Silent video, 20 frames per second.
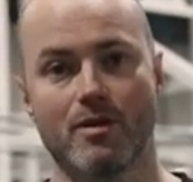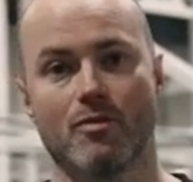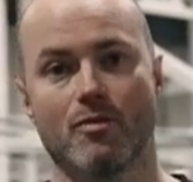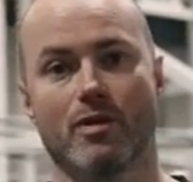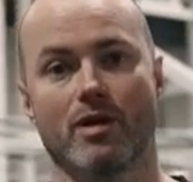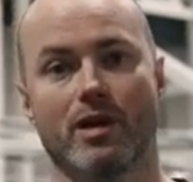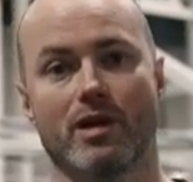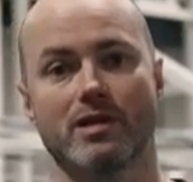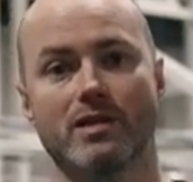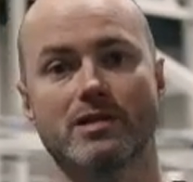
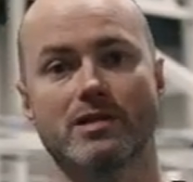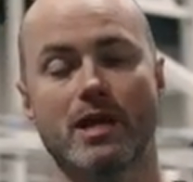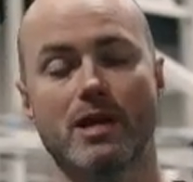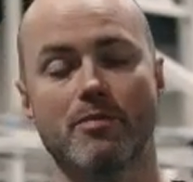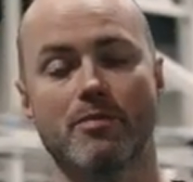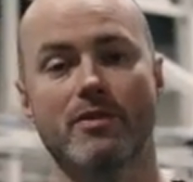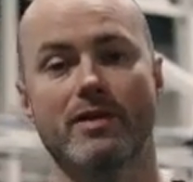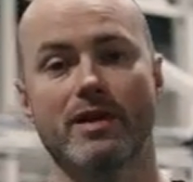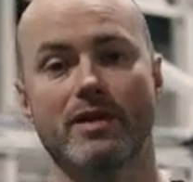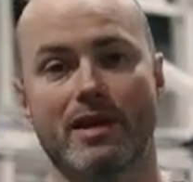We're going to
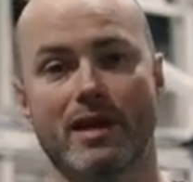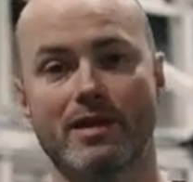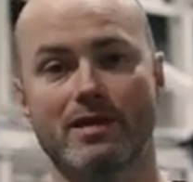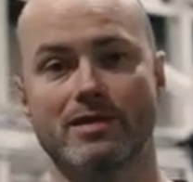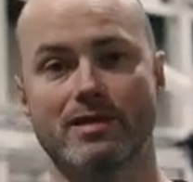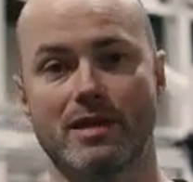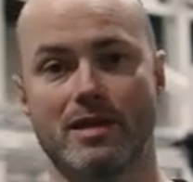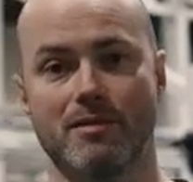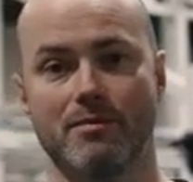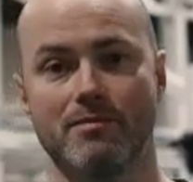separate that
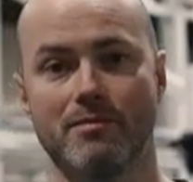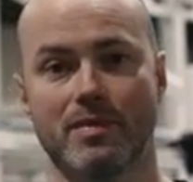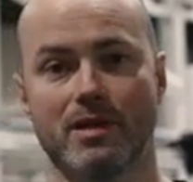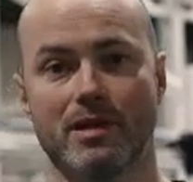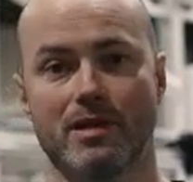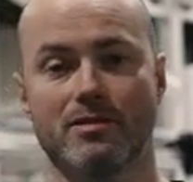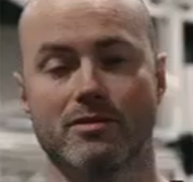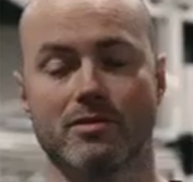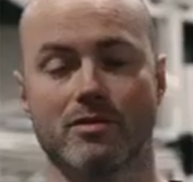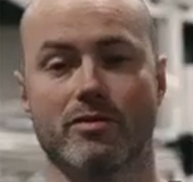team
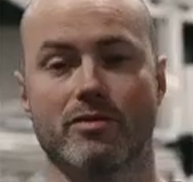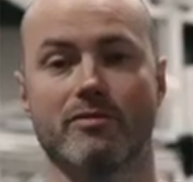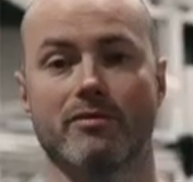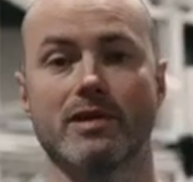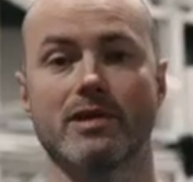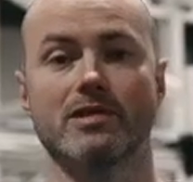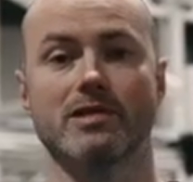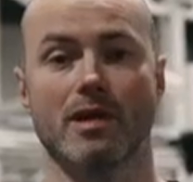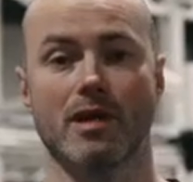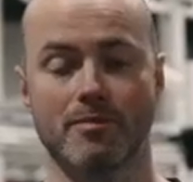into 3
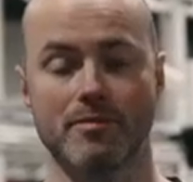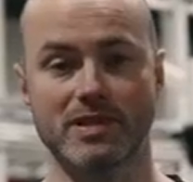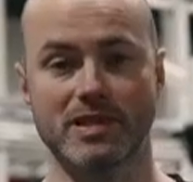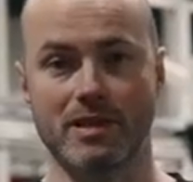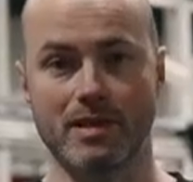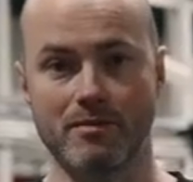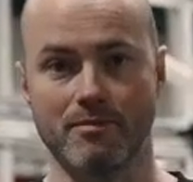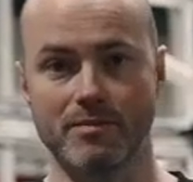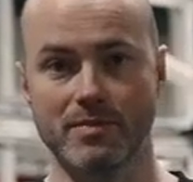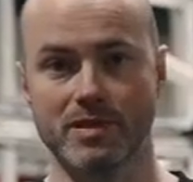
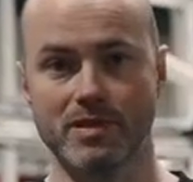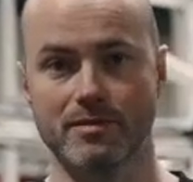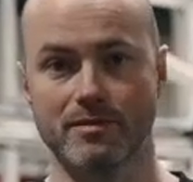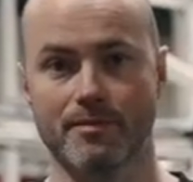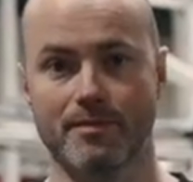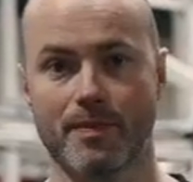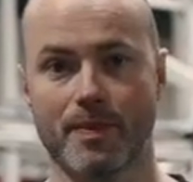sub-teams.